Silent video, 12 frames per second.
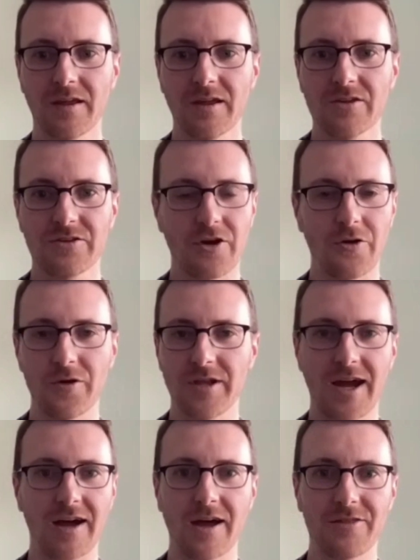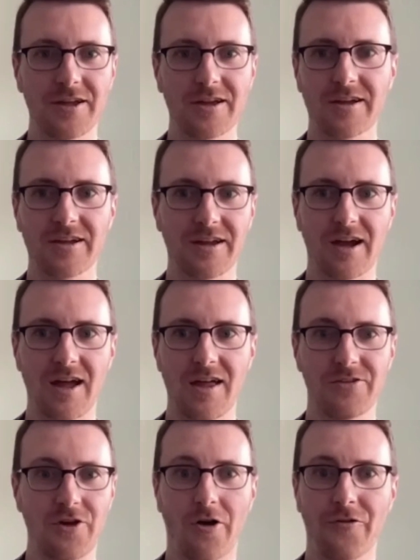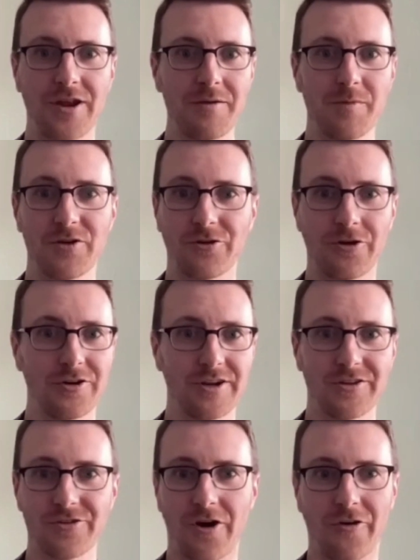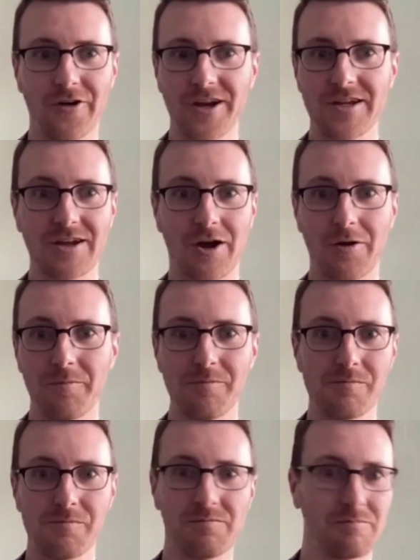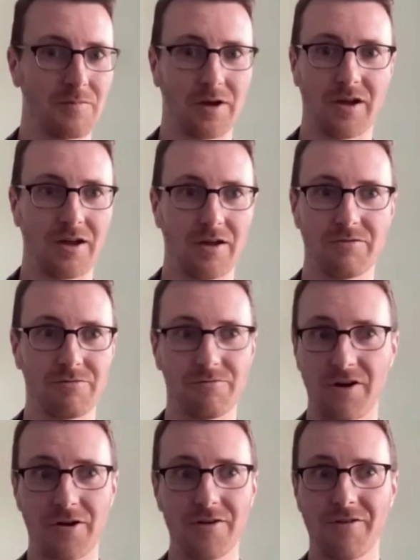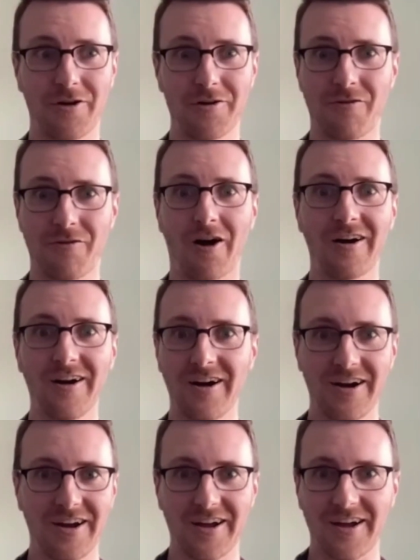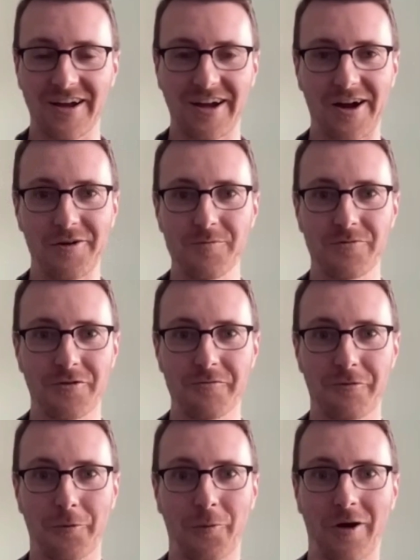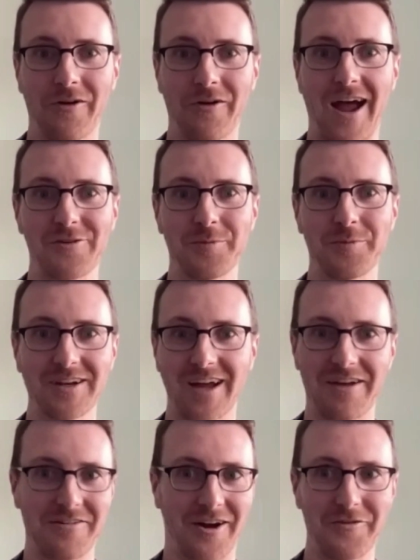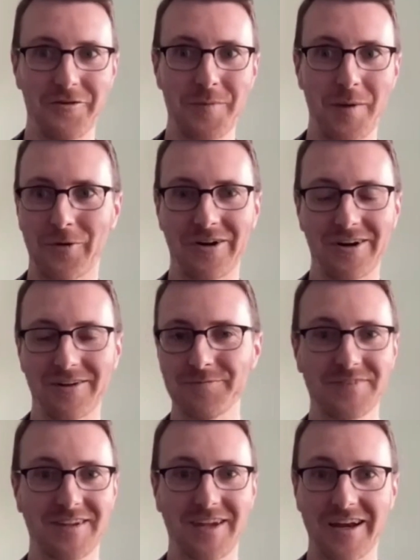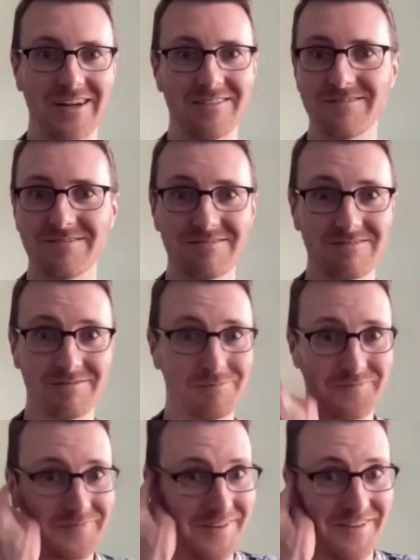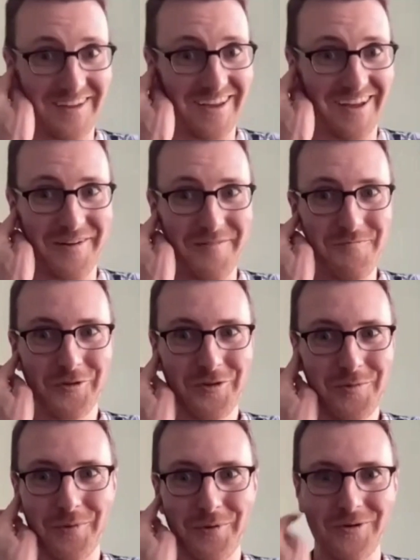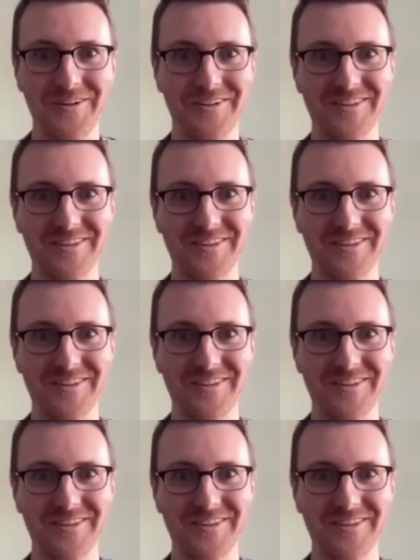So yeah, I think it's already matured. It's already come very, very far from where it has been. I remember getting multiple